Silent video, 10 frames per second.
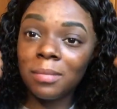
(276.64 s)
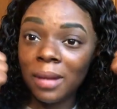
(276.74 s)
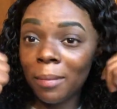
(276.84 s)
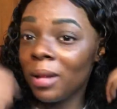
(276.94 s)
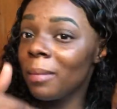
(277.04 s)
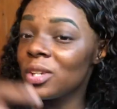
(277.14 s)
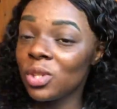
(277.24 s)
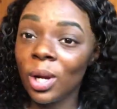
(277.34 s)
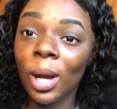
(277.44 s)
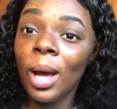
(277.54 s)
down below. Make
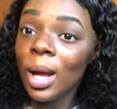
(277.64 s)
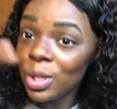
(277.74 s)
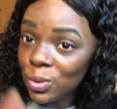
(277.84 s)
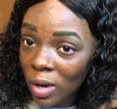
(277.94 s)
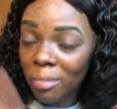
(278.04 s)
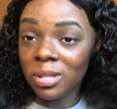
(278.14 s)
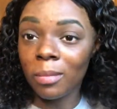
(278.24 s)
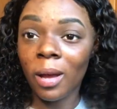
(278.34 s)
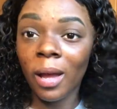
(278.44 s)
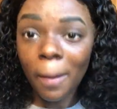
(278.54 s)
sure to drop some
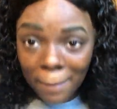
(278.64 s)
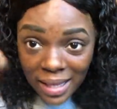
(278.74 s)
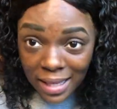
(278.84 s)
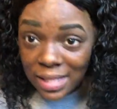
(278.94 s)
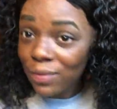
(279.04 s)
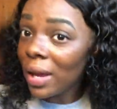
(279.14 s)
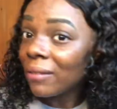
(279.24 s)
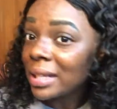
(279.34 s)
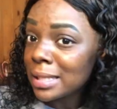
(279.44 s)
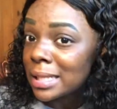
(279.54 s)
comments if you have
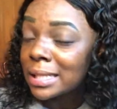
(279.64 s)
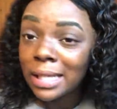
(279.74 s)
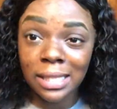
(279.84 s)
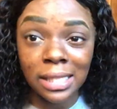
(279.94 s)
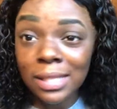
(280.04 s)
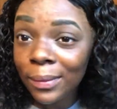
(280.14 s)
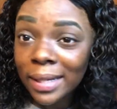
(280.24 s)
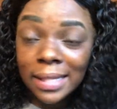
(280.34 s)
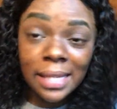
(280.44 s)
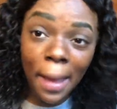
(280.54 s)
any suggestions or any
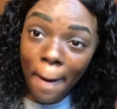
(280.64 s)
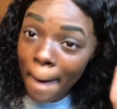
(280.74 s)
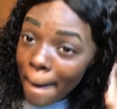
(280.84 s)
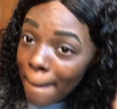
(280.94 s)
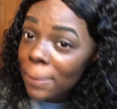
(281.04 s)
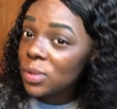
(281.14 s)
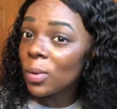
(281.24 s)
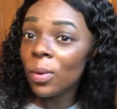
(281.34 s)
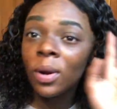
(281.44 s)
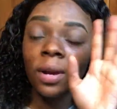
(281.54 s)
tips,
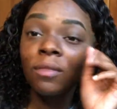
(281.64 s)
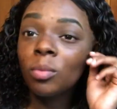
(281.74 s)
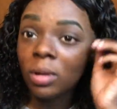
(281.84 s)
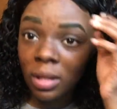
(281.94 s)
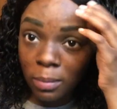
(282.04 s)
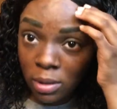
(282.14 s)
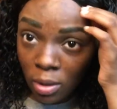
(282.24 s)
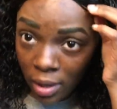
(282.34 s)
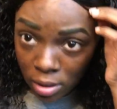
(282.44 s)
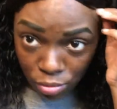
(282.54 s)
or if you want to let me know
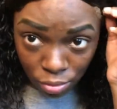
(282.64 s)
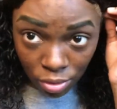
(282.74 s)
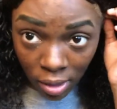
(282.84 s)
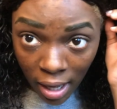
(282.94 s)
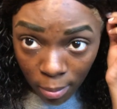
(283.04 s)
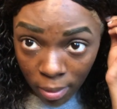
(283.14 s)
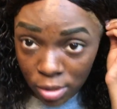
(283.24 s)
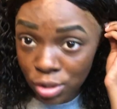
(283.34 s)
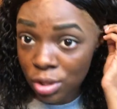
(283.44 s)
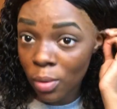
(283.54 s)
how you do your eyebrows,
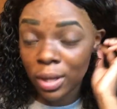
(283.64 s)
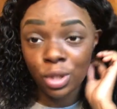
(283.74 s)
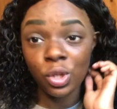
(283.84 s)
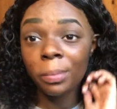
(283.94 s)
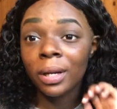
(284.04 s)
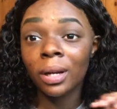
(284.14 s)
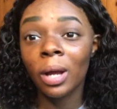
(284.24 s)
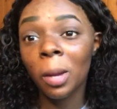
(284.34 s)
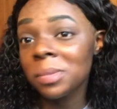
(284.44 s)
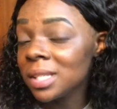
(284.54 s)
just go ahead and drop that in the
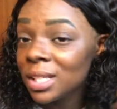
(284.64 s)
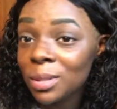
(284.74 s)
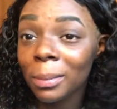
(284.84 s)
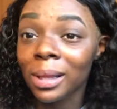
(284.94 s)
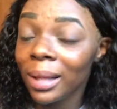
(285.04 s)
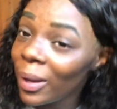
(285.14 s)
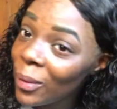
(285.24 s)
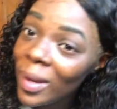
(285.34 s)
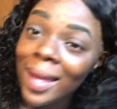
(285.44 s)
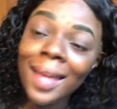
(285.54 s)
comment section below.
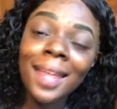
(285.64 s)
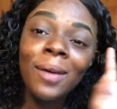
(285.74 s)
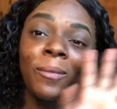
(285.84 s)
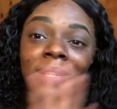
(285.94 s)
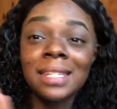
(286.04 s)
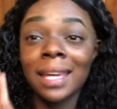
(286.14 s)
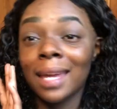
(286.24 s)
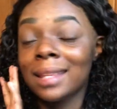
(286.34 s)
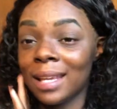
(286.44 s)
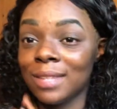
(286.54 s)
Once
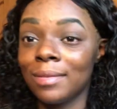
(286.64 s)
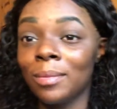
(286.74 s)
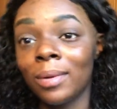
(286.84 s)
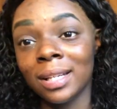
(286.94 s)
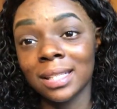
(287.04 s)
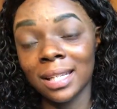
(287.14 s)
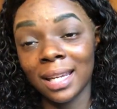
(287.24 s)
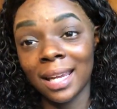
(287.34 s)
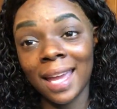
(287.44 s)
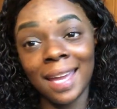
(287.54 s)
again, thanks for watching,
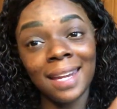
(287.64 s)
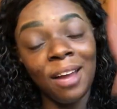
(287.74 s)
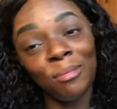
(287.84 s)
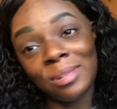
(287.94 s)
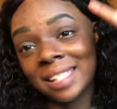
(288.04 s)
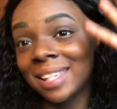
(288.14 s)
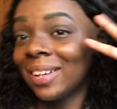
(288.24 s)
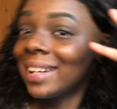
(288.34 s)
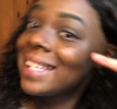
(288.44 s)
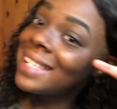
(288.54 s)
and I will see y'all
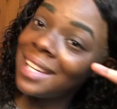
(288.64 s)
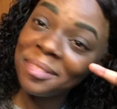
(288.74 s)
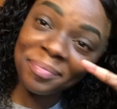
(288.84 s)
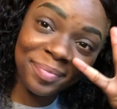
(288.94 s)
next time.